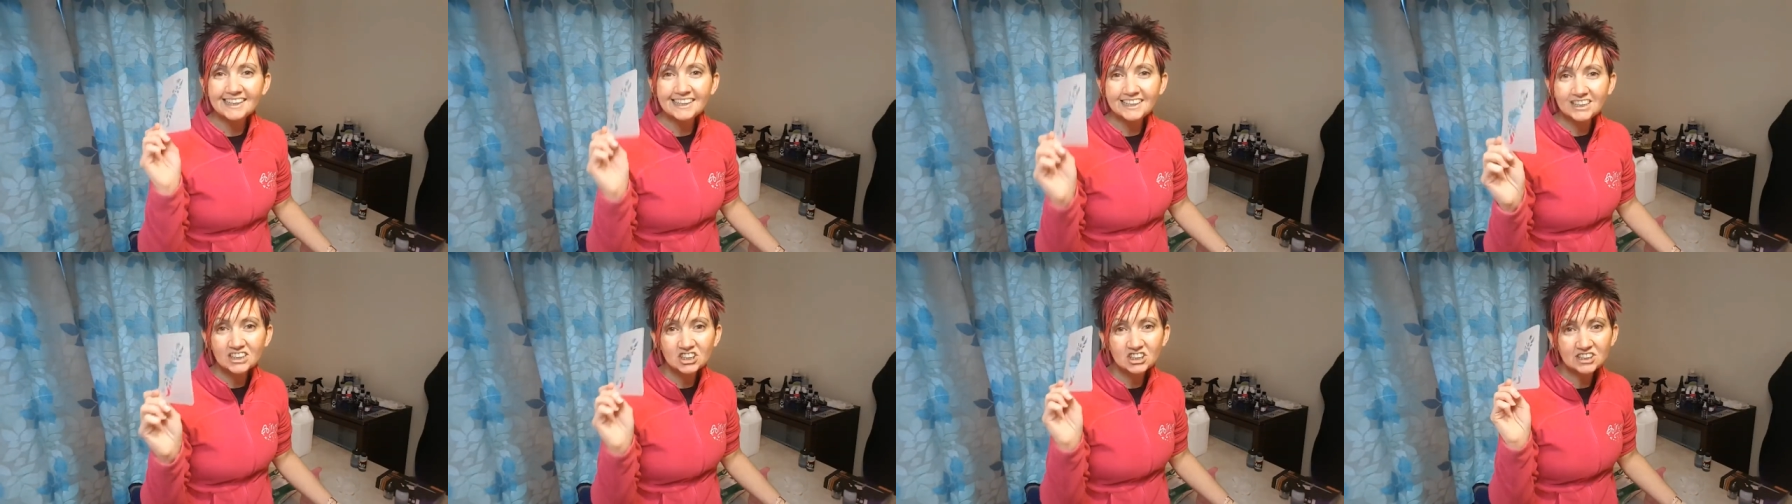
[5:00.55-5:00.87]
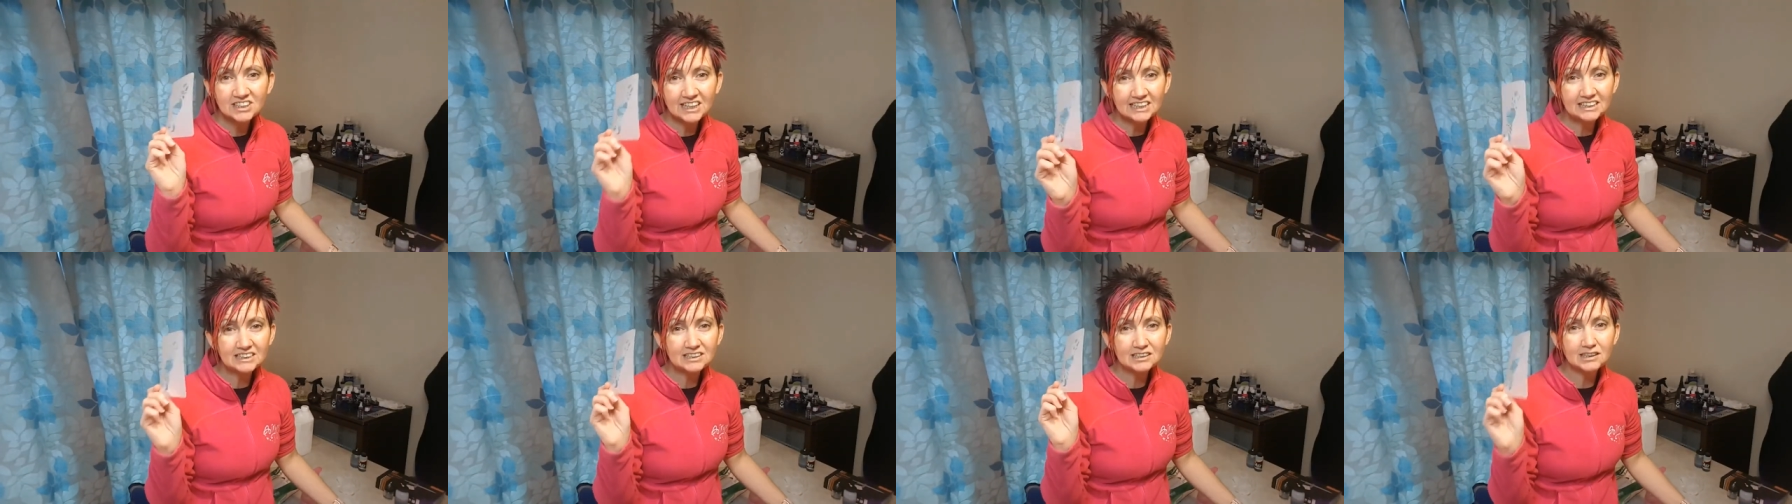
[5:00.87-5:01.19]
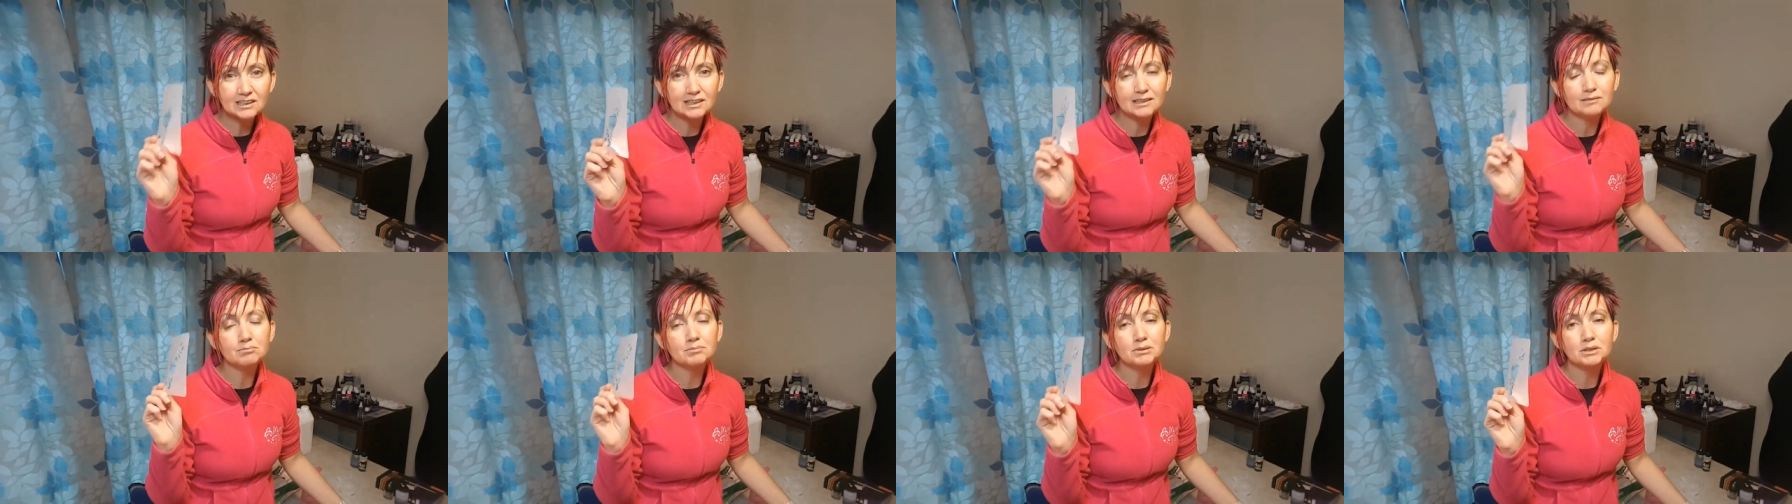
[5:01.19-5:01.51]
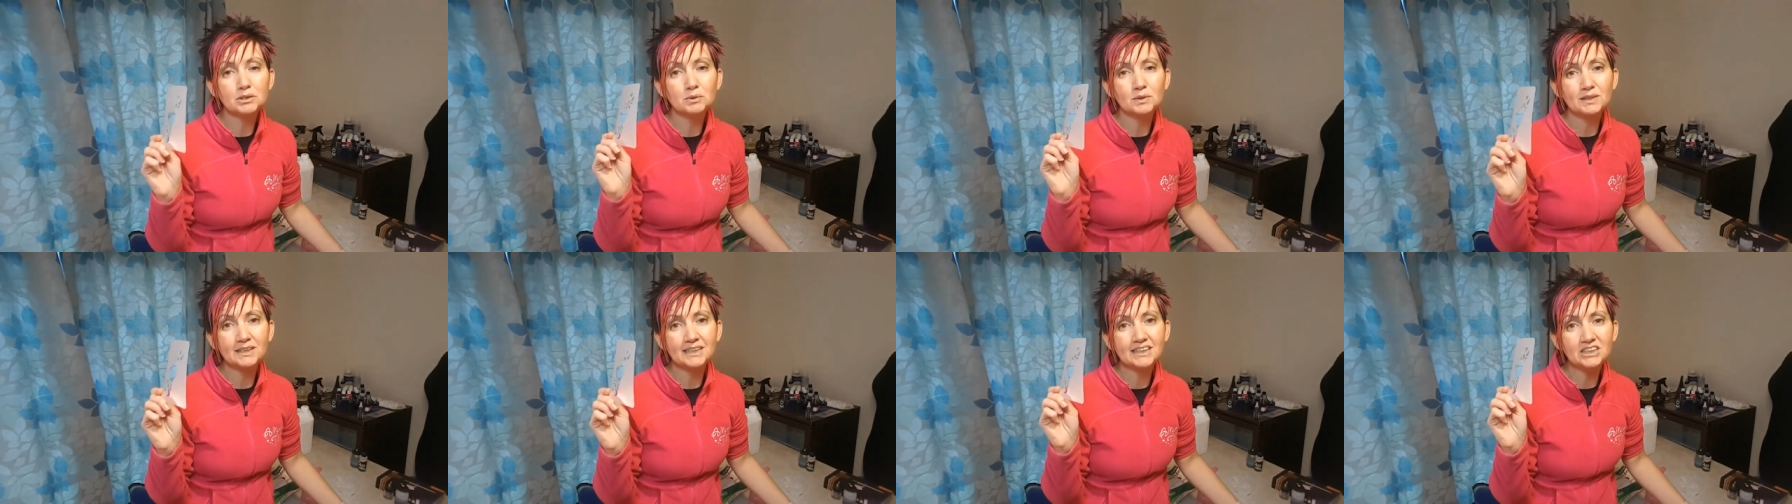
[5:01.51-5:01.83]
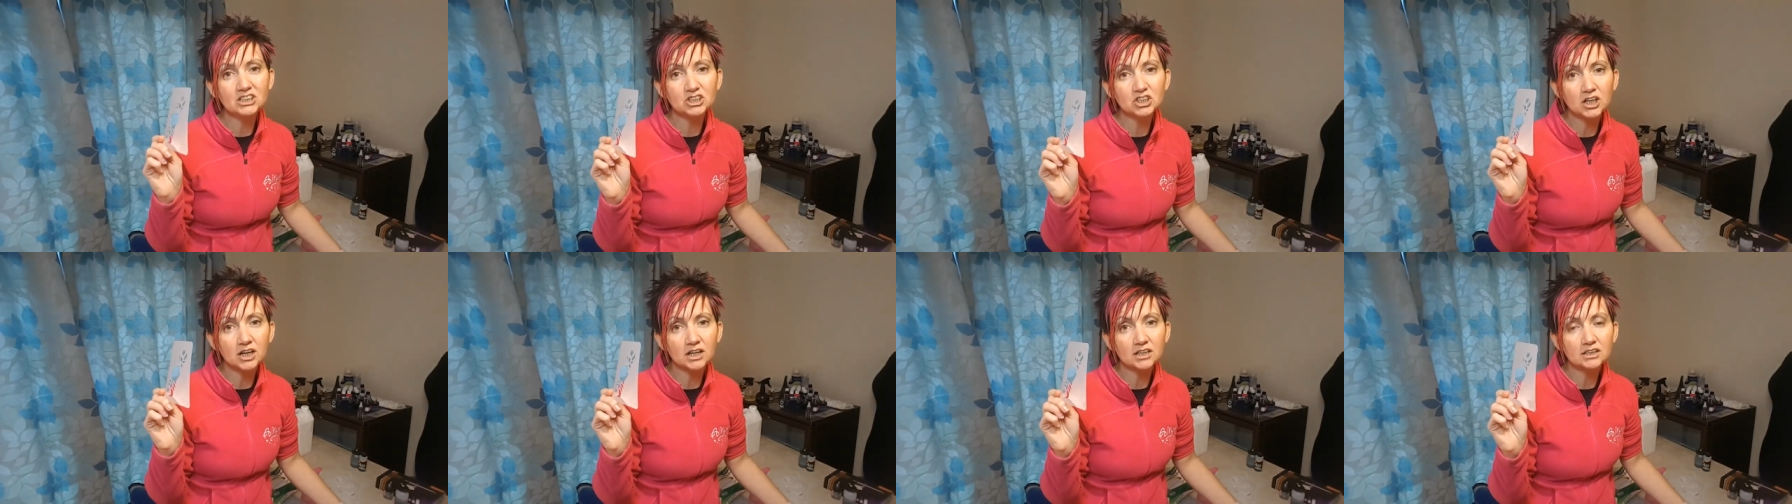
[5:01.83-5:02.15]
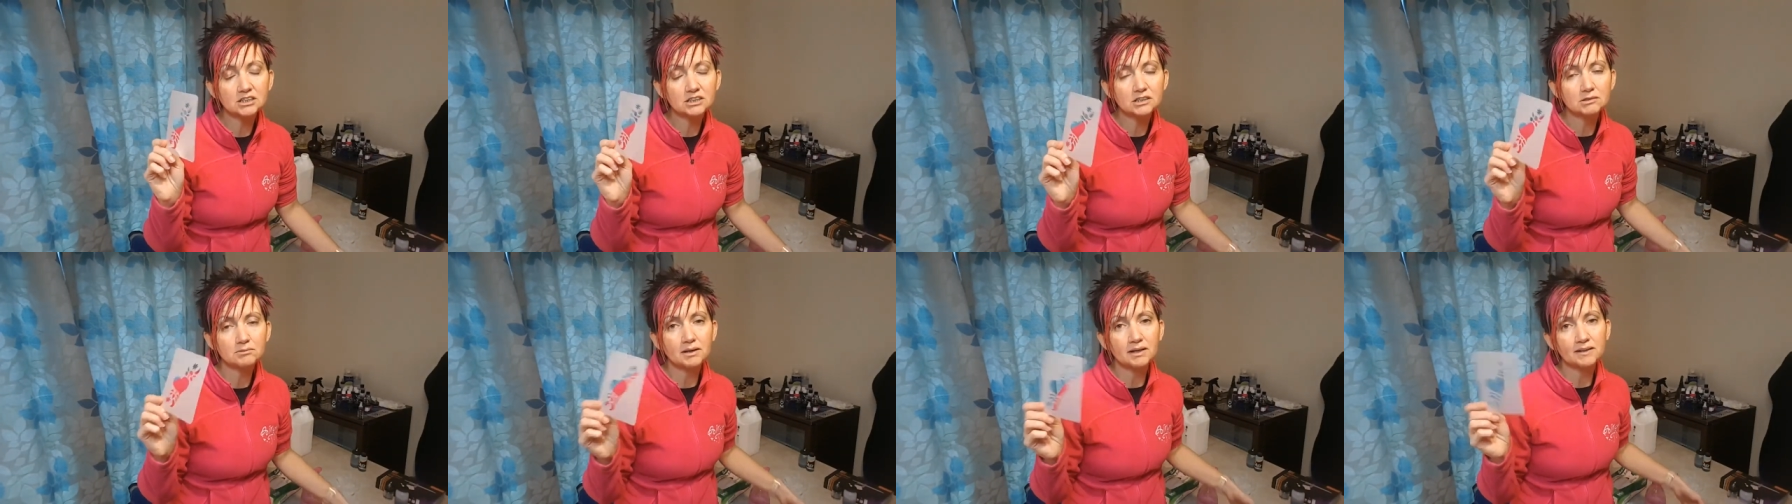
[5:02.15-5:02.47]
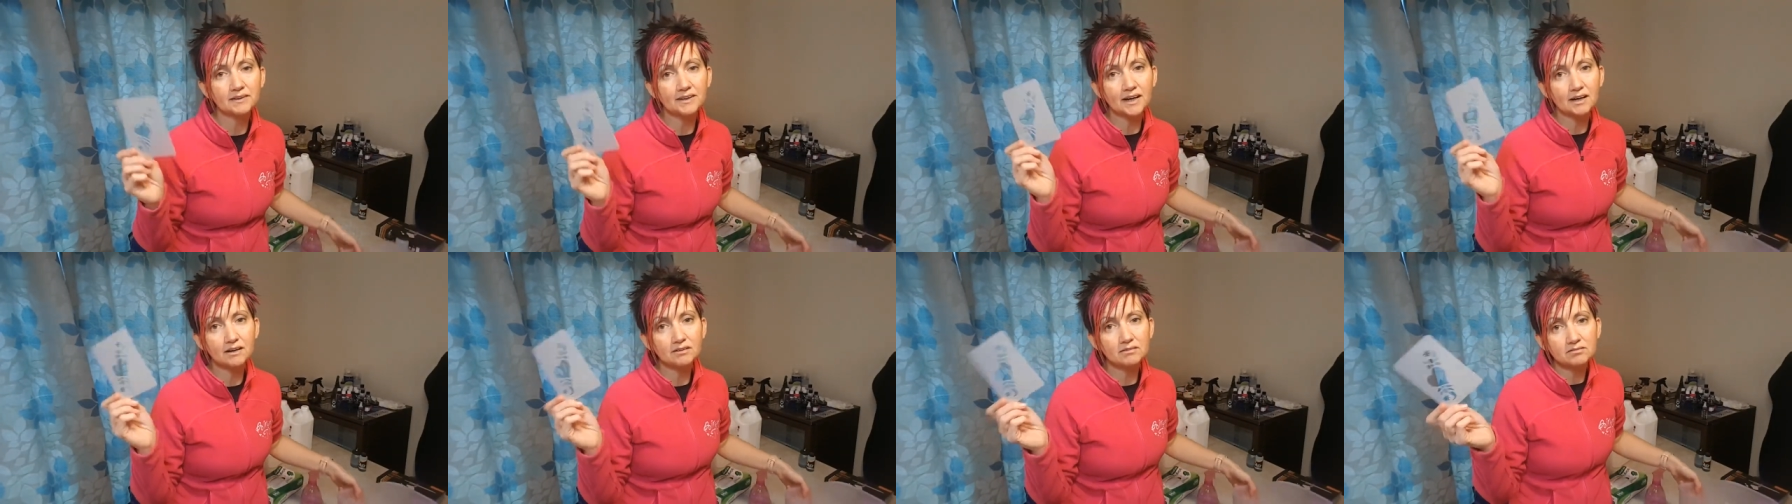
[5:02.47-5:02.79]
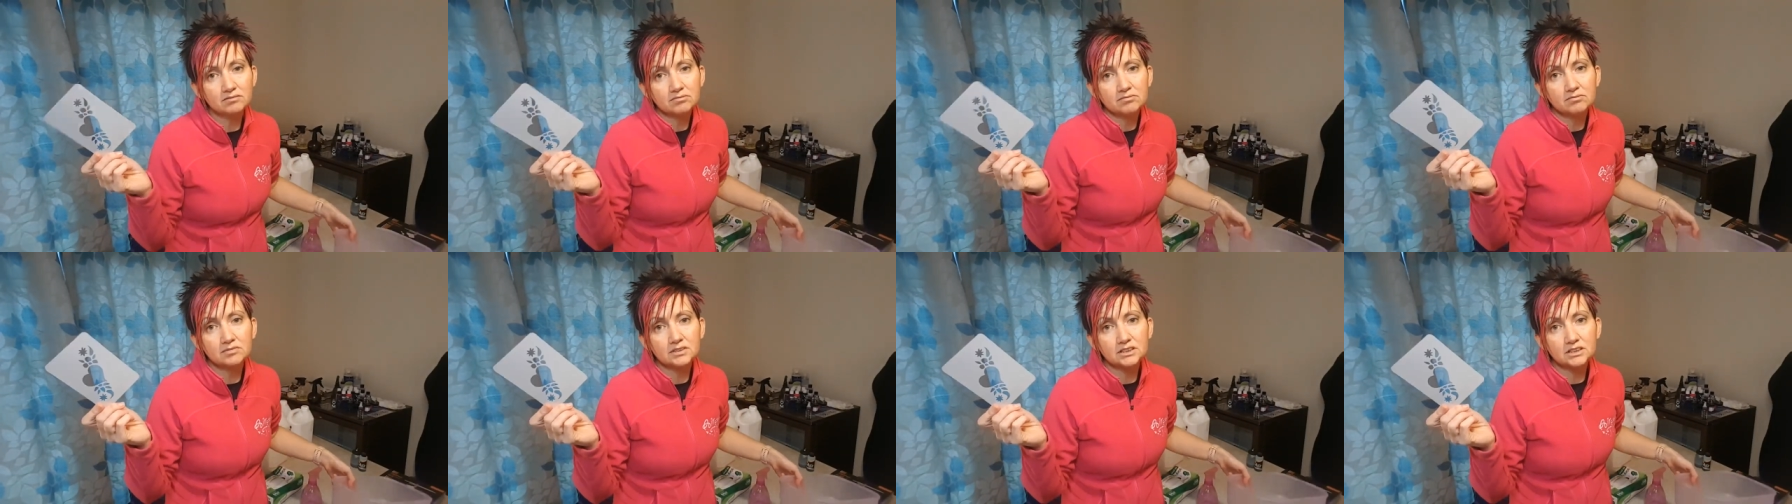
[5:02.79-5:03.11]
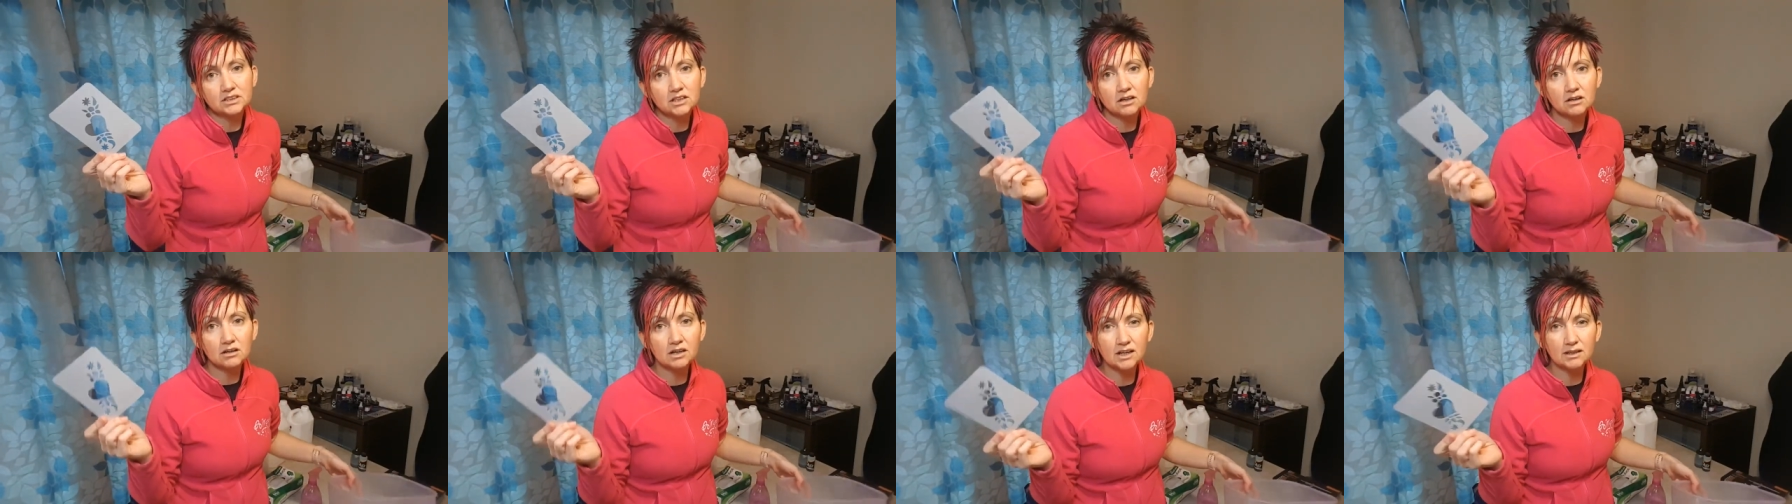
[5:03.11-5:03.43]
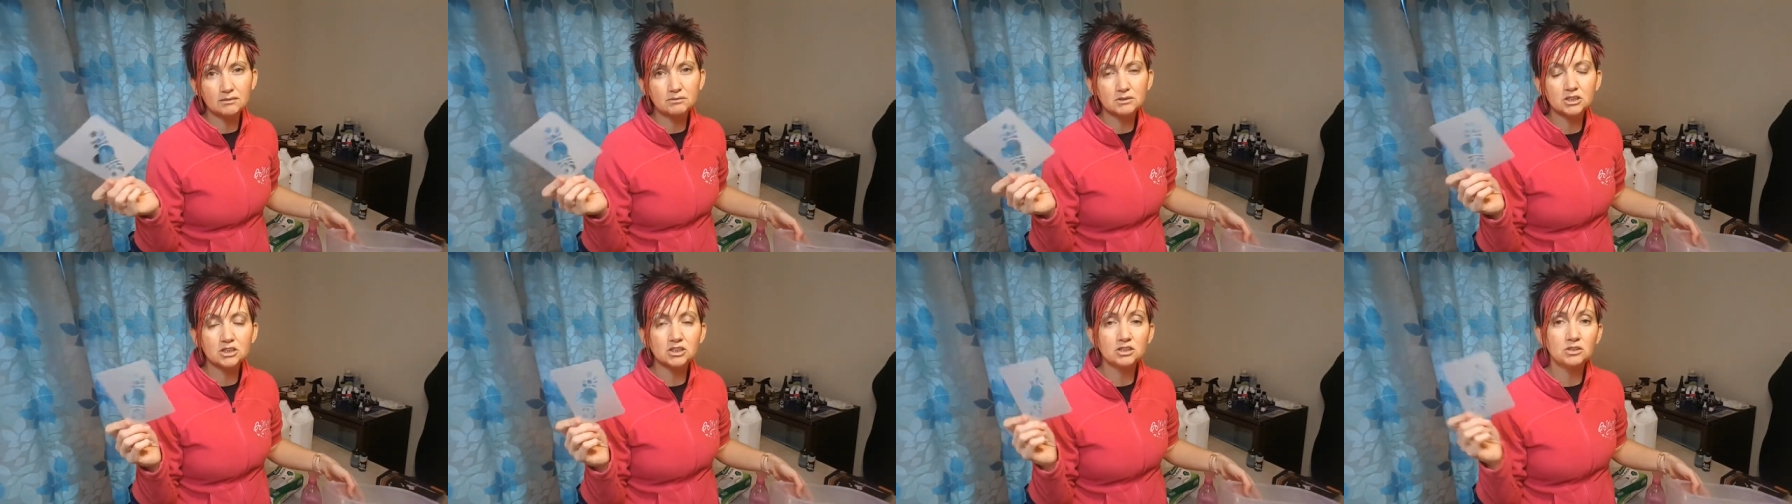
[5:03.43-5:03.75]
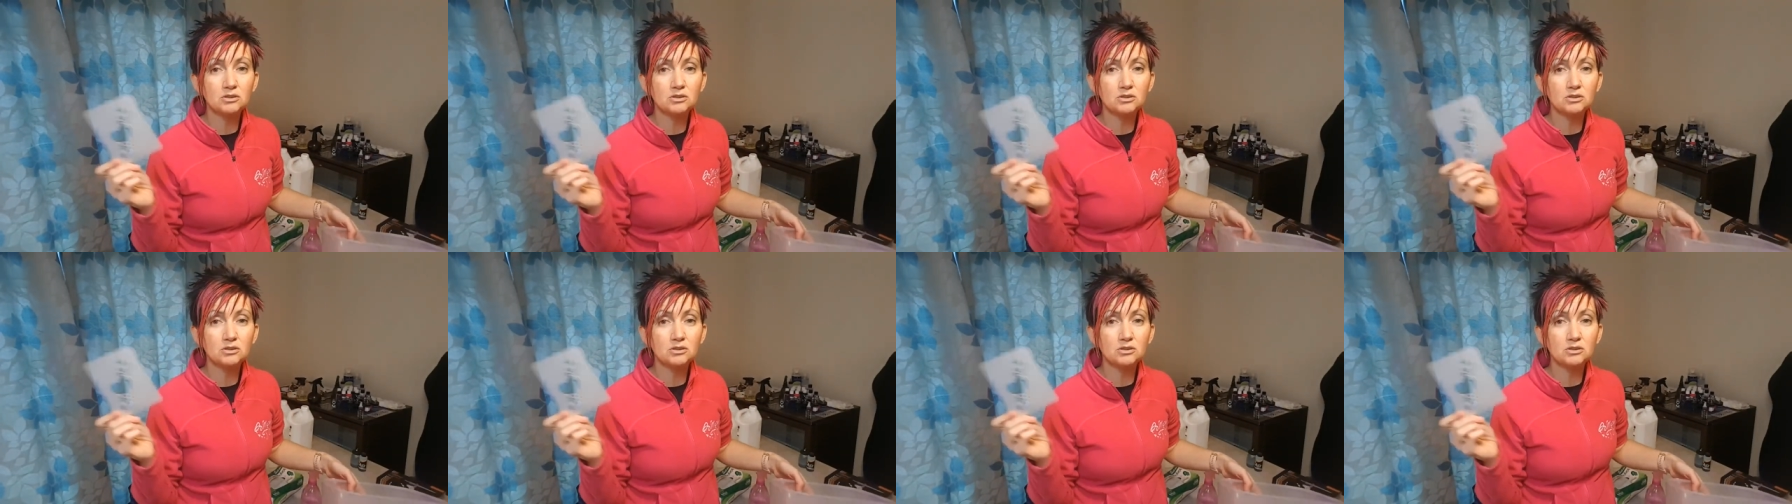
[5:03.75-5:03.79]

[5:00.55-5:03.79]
each stencil in between each customer. Now, it's totally up to